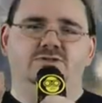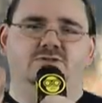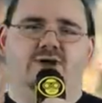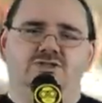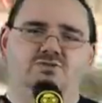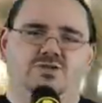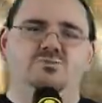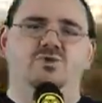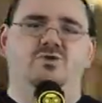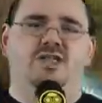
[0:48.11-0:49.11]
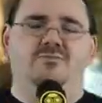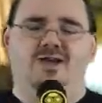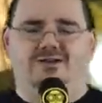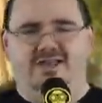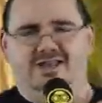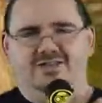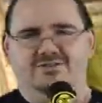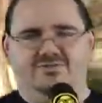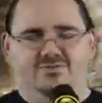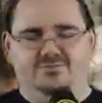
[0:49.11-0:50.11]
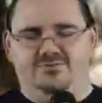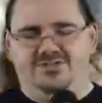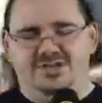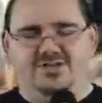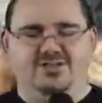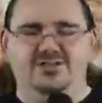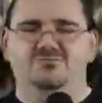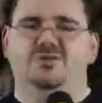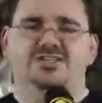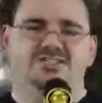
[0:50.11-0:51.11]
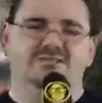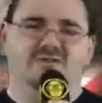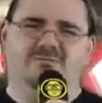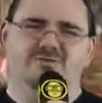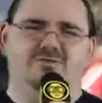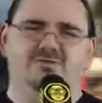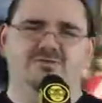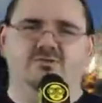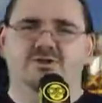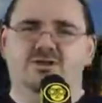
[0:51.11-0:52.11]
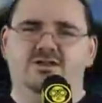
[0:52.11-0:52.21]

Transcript: Gran Turismo came out, and it's for meticulous racing people who,